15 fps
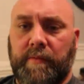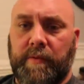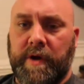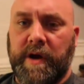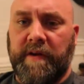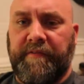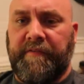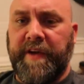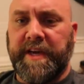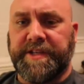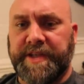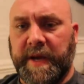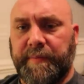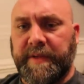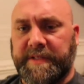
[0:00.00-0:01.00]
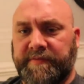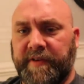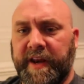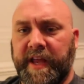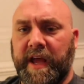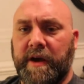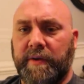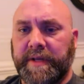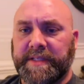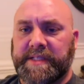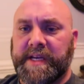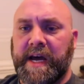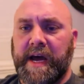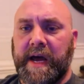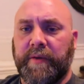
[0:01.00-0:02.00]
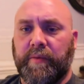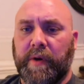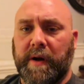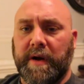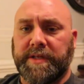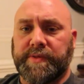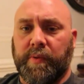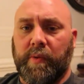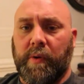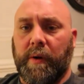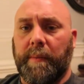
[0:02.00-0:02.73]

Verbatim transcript: right, we're going to finish up this video inside where it's